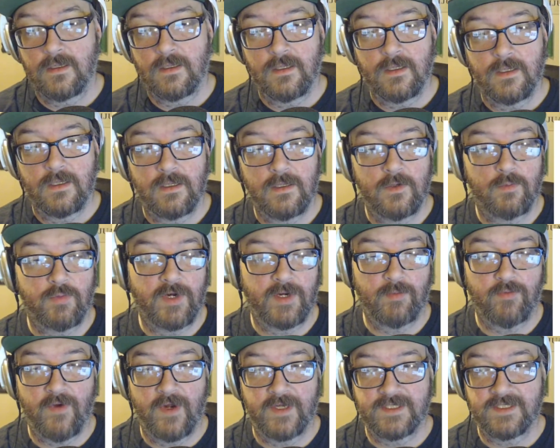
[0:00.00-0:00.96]
it'll bring
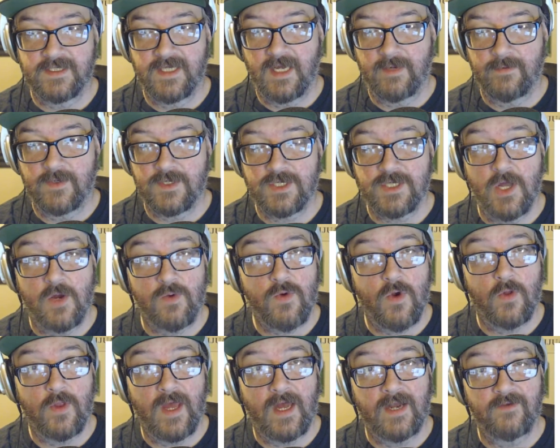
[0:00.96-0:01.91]
prices down. The slow
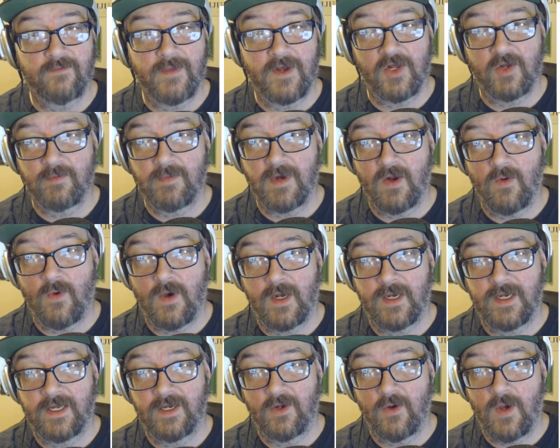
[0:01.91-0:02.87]
rollout of medical marijuana
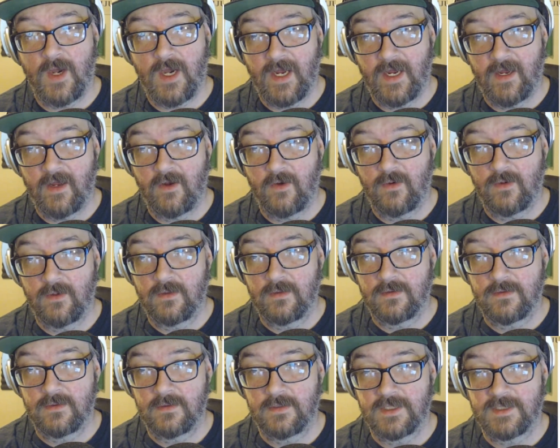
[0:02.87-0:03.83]
in Ohio,
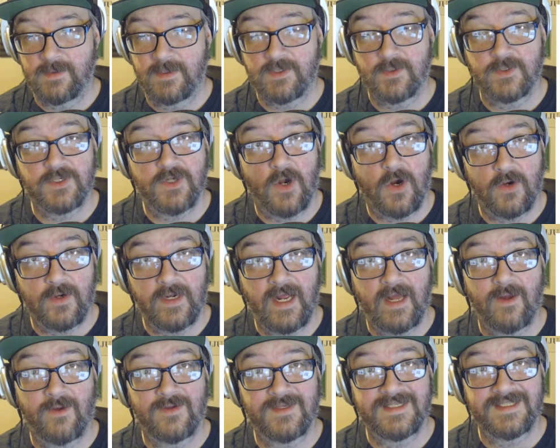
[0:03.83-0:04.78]
dispensaries are
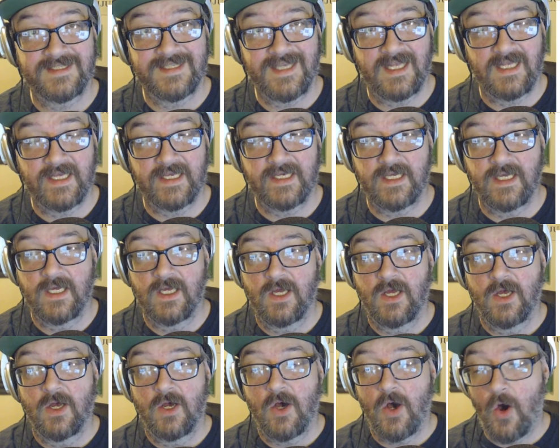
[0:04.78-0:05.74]
now selling
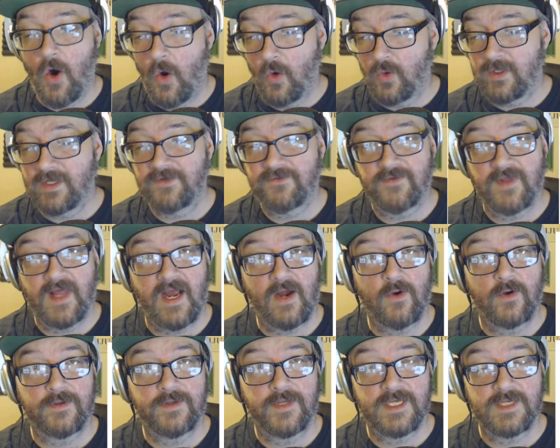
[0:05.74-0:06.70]
only flower
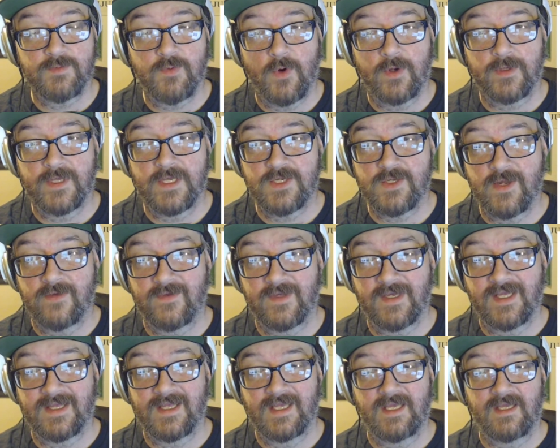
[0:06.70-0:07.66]
at this point. They still have to
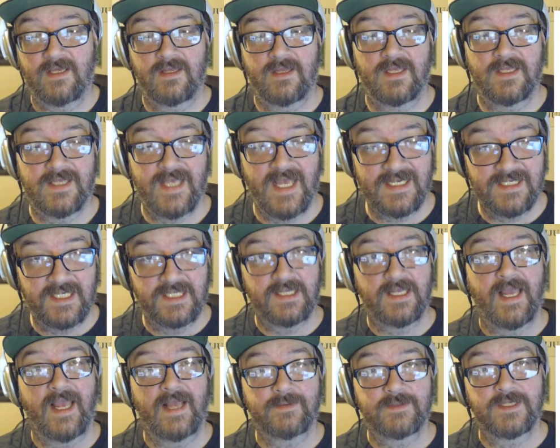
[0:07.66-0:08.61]
get the testing
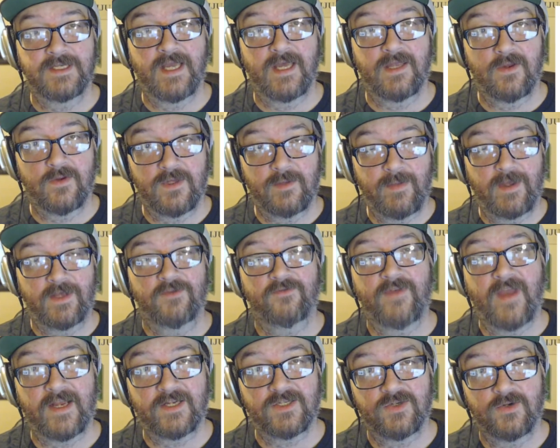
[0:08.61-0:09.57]
labs together and the
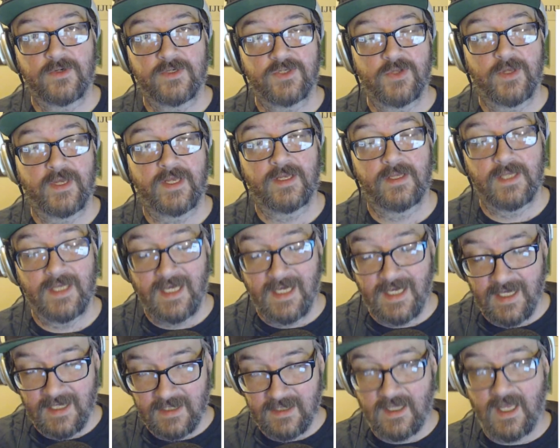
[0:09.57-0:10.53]
manufacturing so they can
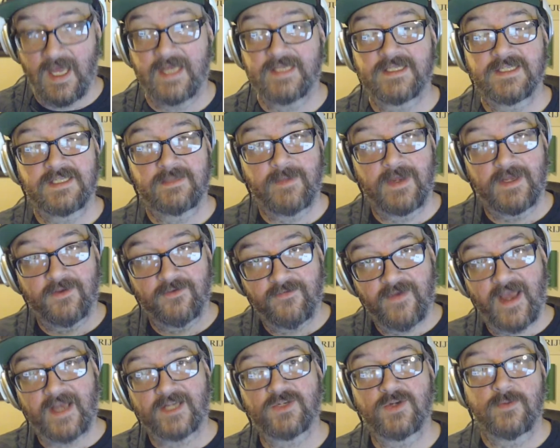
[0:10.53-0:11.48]
license the
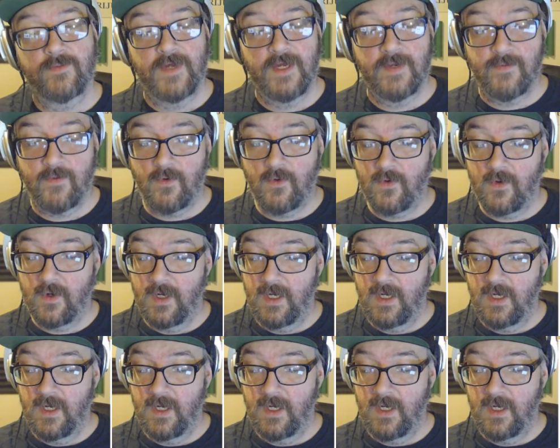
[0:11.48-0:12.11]
manufacturing people